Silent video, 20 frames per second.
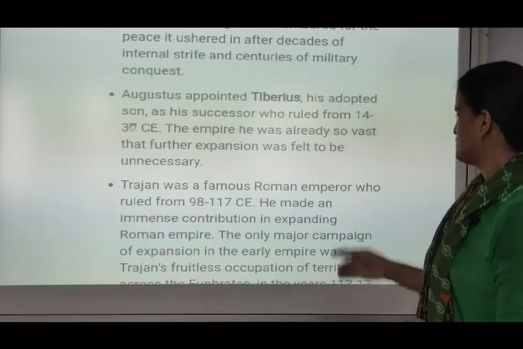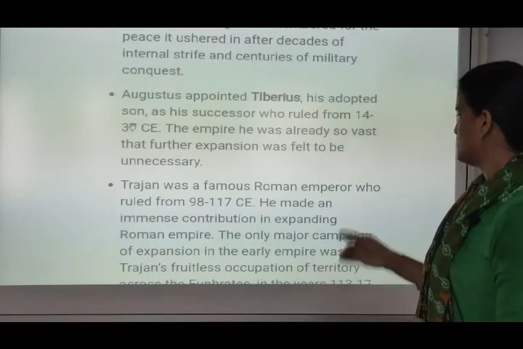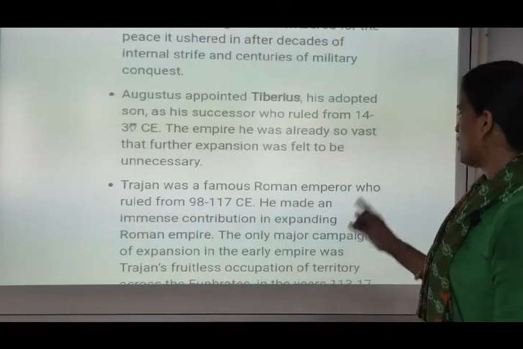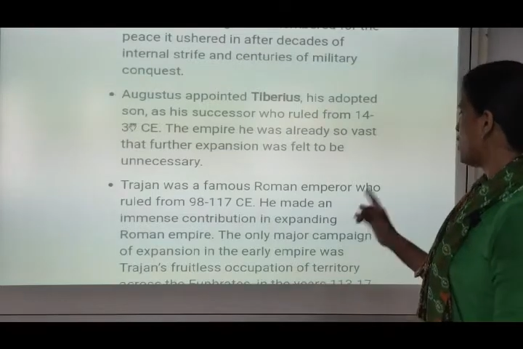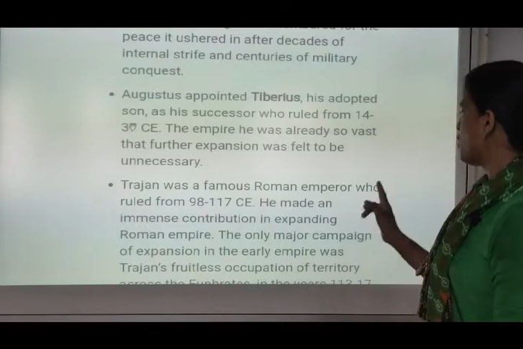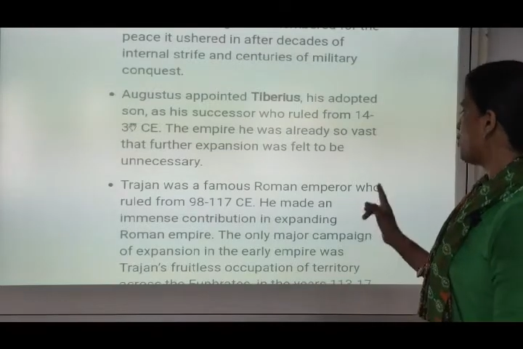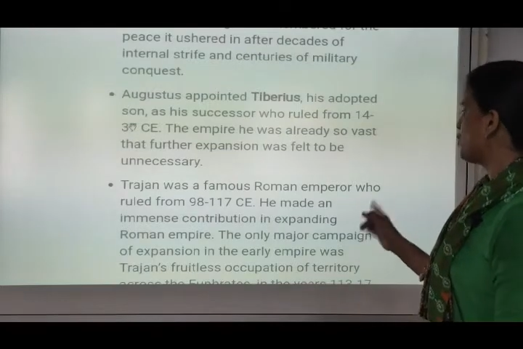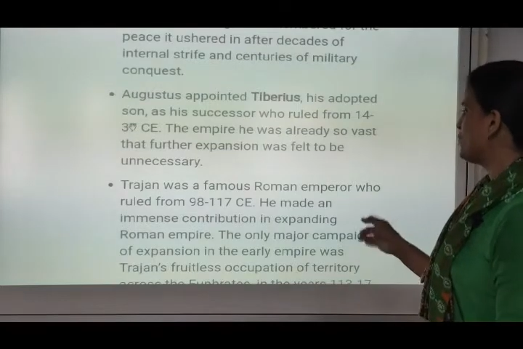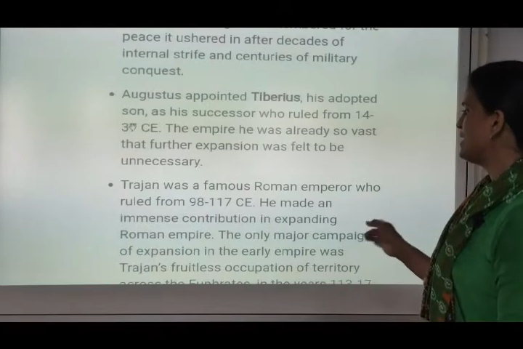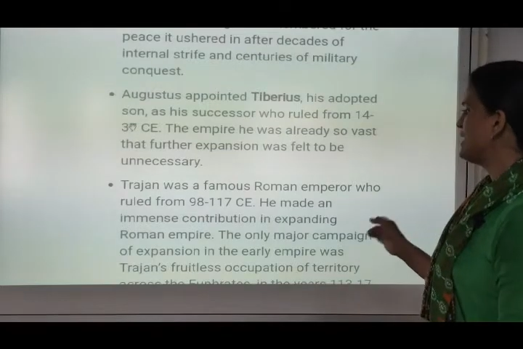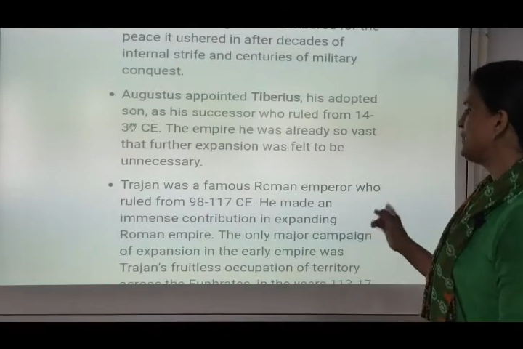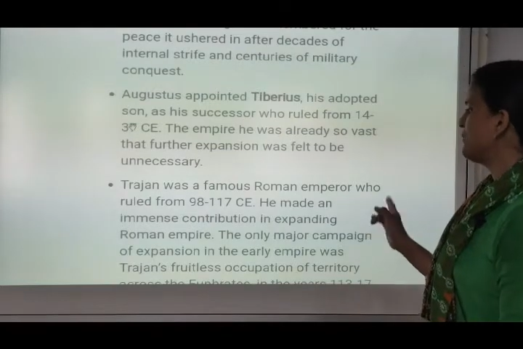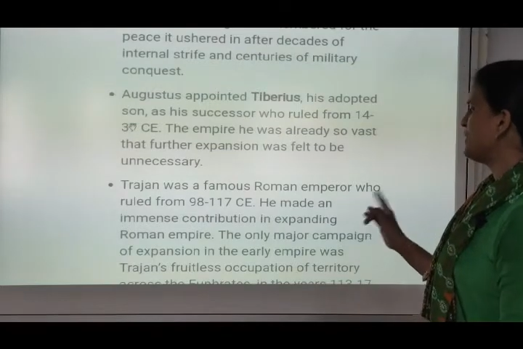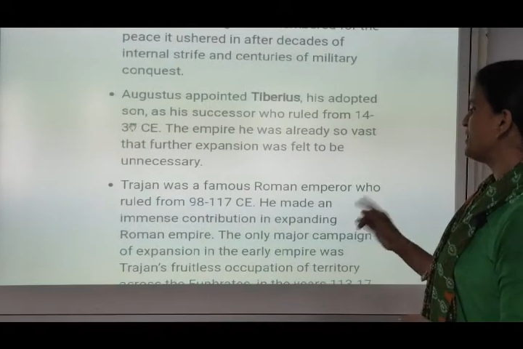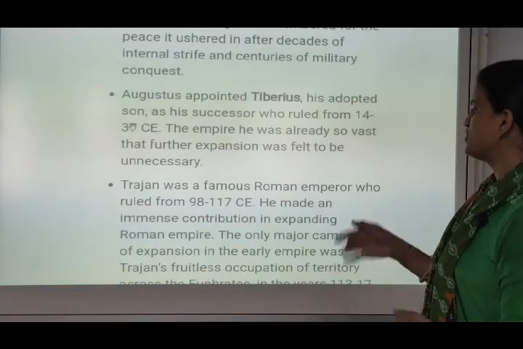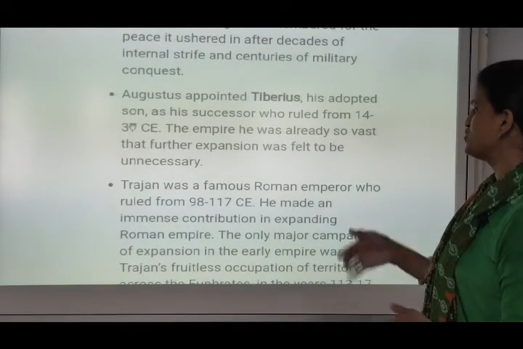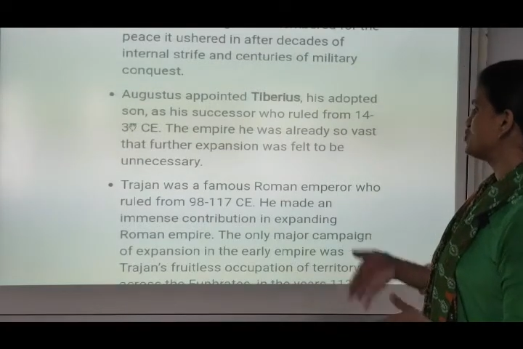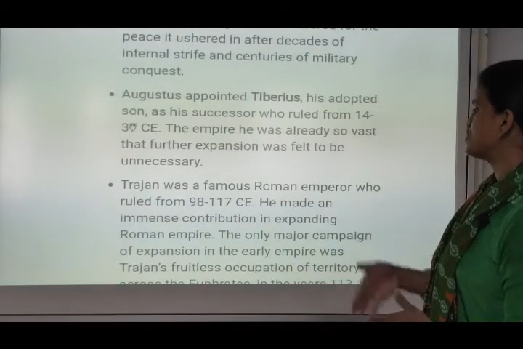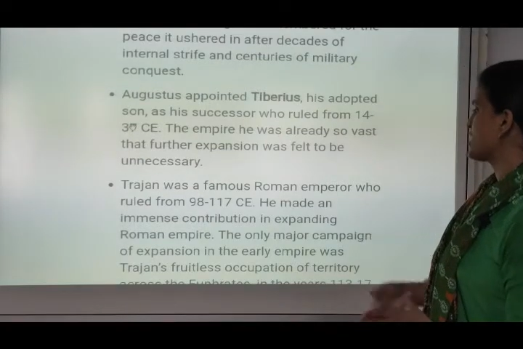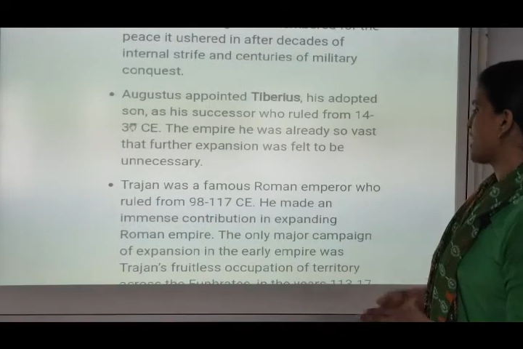The only
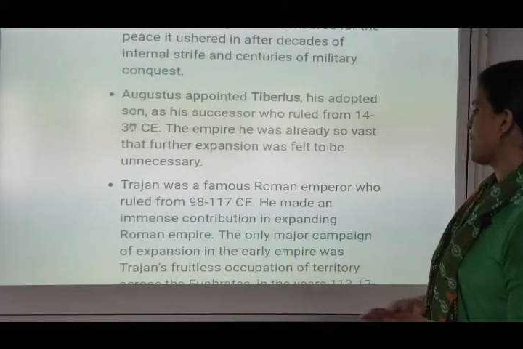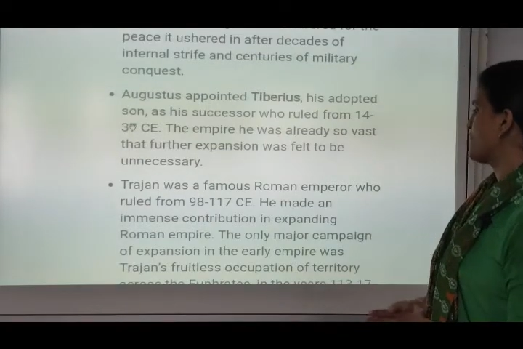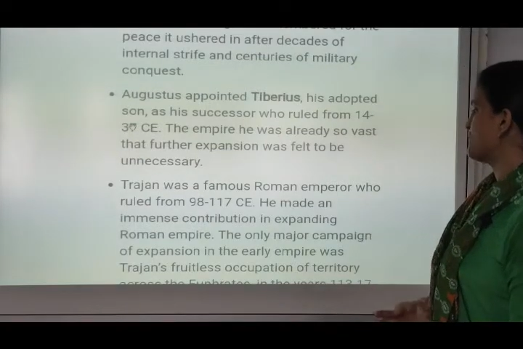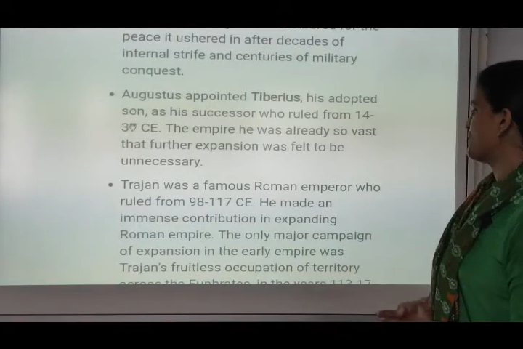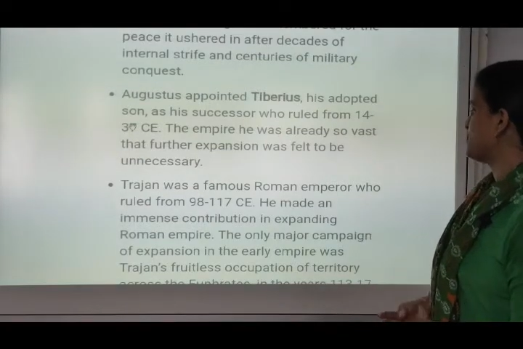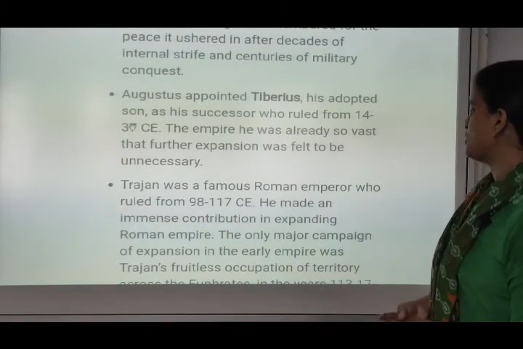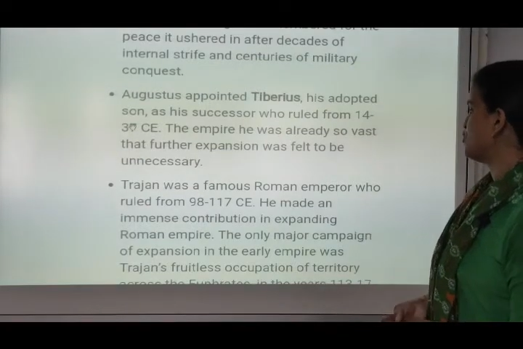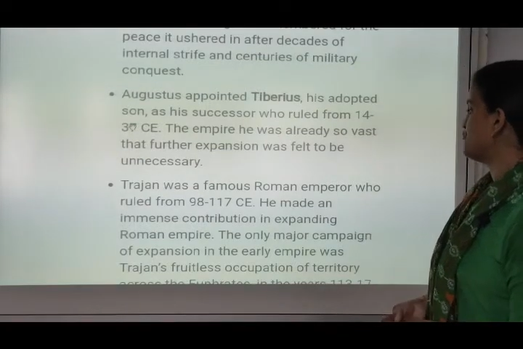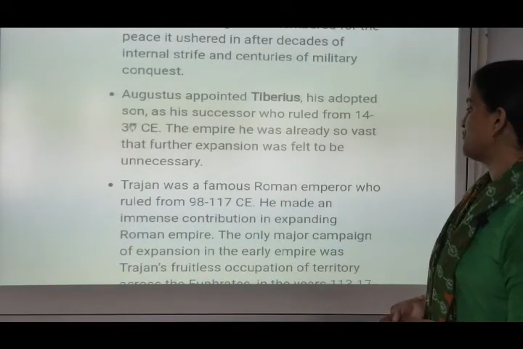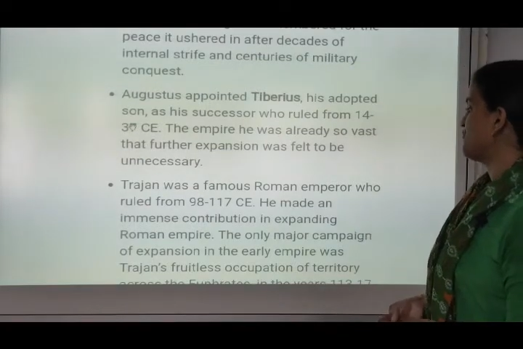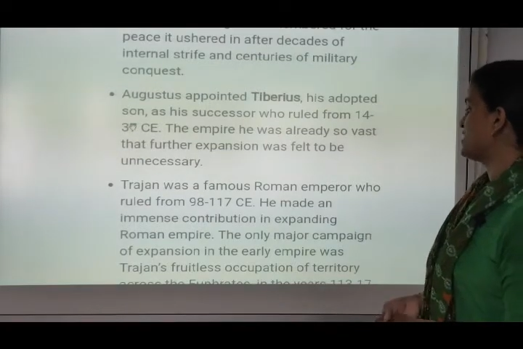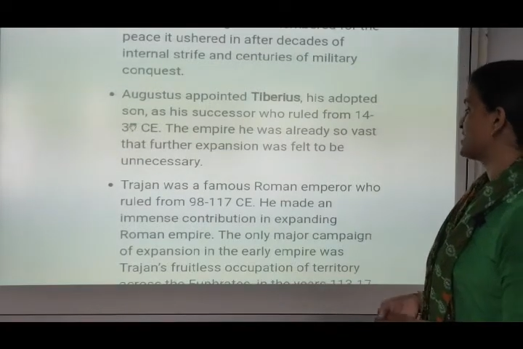major campaign of